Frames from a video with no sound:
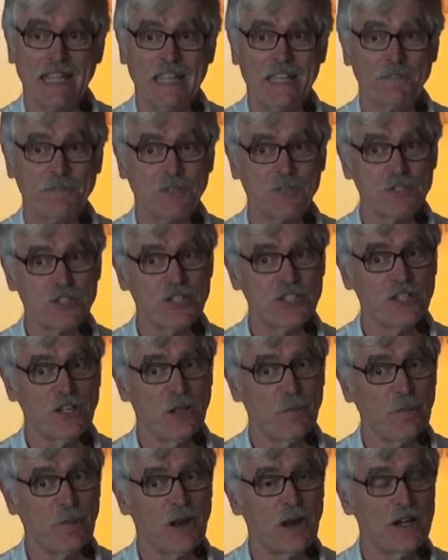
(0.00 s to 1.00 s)
If there's
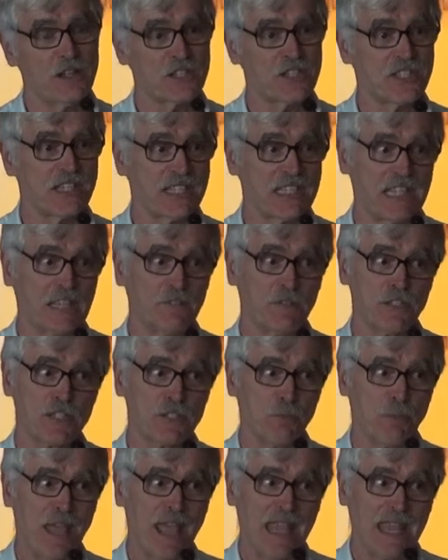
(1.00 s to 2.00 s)
still parts that give
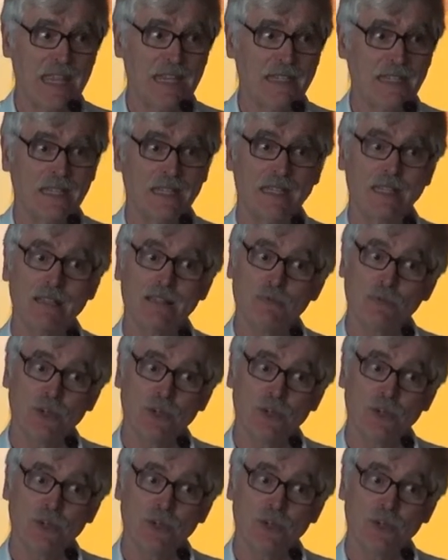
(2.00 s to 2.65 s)
us pain,